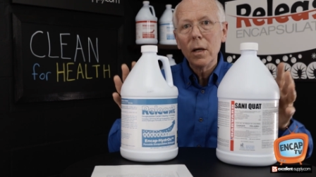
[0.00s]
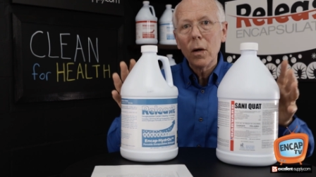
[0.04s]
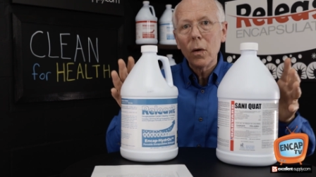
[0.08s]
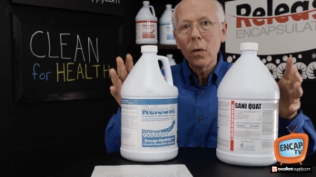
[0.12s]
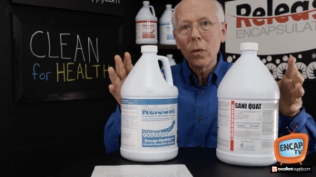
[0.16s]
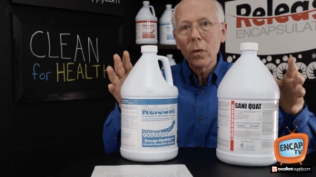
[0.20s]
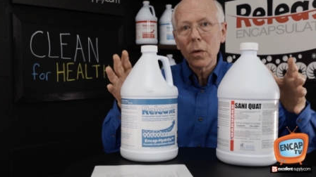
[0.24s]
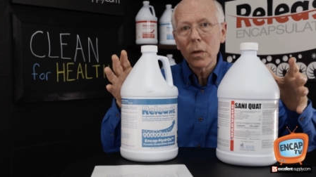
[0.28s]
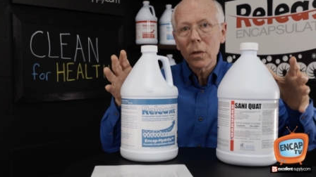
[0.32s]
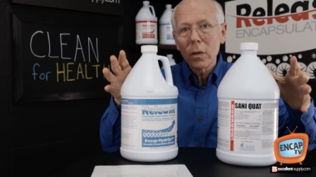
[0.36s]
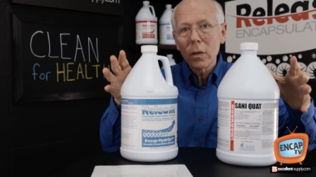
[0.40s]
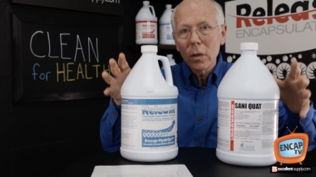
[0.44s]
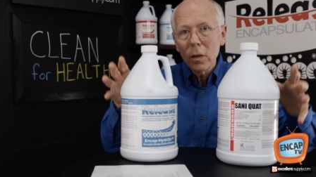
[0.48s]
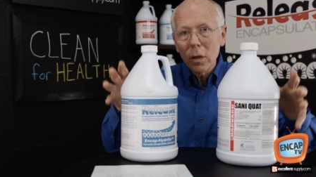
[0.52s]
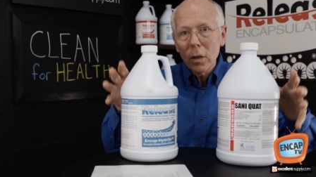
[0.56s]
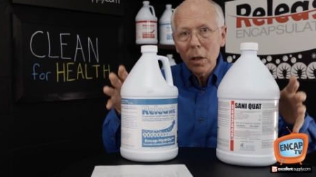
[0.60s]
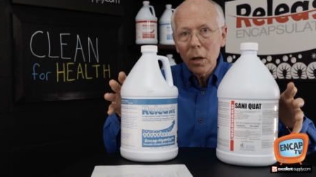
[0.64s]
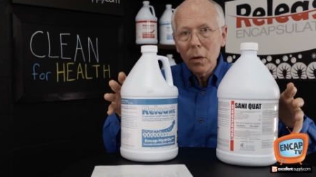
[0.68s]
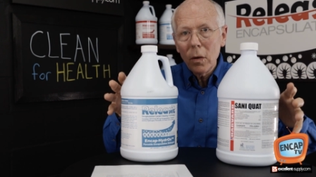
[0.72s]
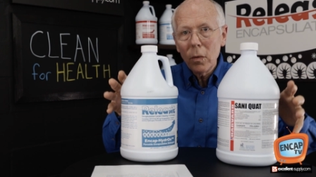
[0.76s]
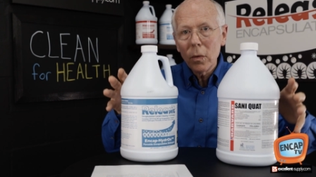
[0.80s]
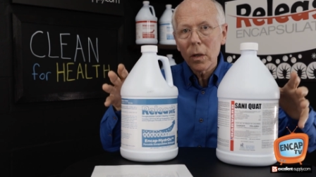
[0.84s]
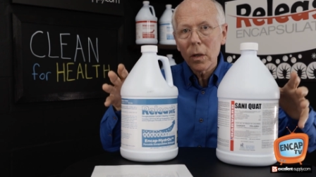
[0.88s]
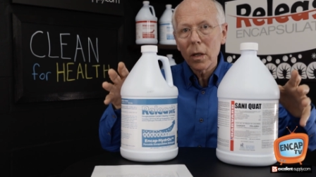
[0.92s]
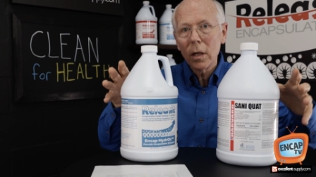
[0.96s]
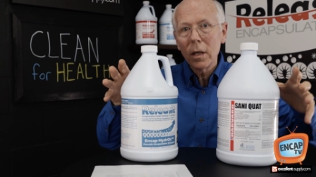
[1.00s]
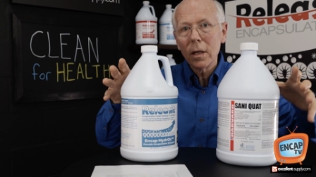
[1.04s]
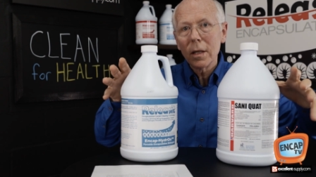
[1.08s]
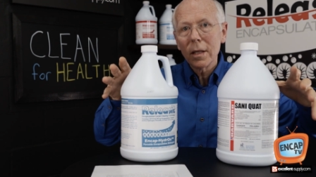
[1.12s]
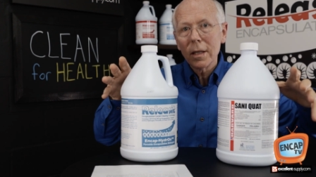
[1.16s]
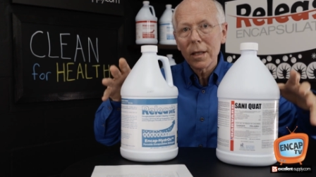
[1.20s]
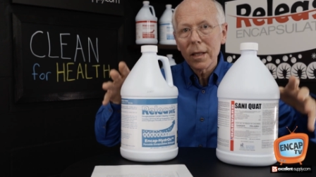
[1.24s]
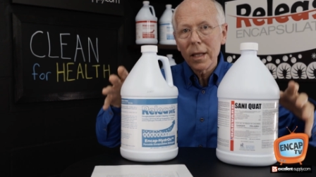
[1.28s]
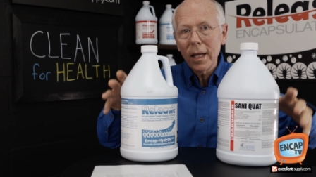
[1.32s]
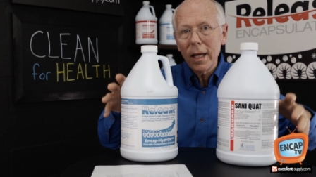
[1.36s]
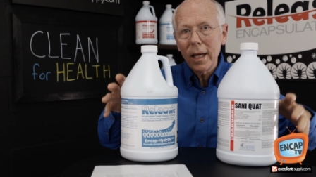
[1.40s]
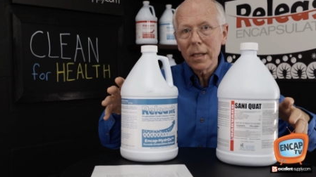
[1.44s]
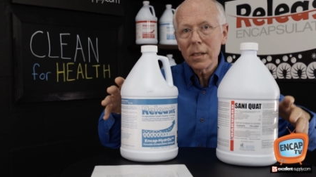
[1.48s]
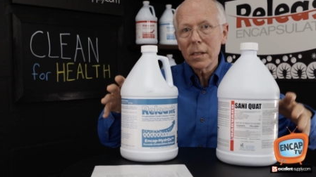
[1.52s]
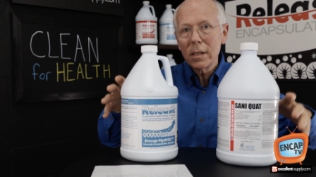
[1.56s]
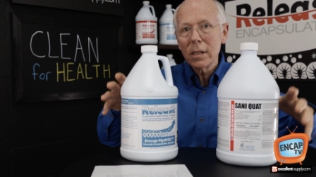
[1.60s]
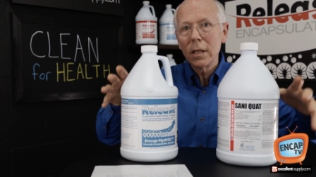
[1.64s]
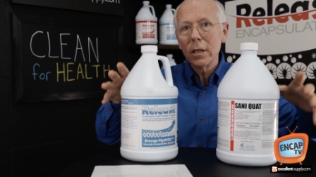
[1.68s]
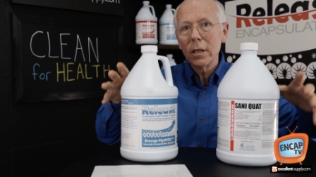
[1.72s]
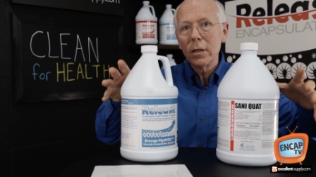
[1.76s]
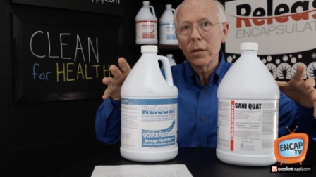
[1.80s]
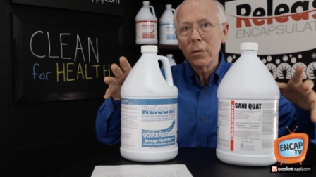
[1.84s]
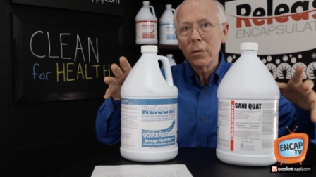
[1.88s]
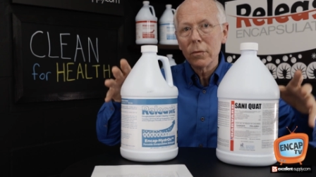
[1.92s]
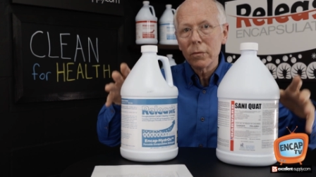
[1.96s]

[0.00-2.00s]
or lower, lessen,